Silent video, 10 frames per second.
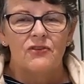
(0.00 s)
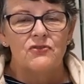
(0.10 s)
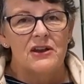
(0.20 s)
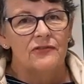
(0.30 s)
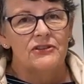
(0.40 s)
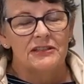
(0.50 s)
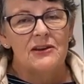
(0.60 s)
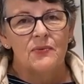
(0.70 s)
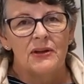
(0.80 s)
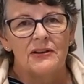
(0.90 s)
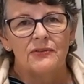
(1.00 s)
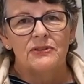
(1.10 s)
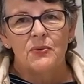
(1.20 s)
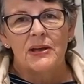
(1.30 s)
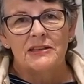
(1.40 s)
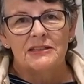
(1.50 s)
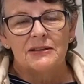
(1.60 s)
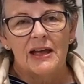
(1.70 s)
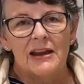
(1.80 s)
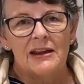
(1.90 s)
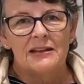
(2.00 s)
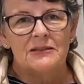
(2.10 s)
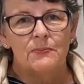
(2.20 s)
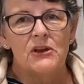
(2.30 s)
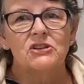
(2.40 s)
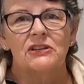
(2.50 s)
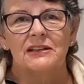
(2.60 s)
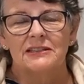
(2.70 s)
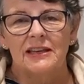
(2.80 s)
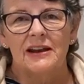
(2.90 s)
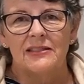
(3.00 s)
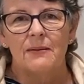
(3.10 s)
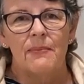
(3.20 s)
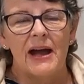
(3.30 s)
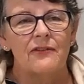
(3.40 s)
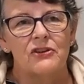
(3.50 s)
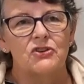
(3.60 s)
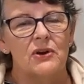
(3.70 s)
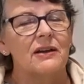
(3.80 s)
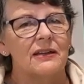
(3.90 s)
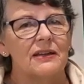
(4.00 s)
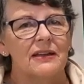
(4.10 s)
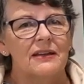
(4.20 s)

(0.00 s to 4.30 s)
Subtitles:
you'd never seen one. It was quite a sight, and especially to see it on the back of a truck.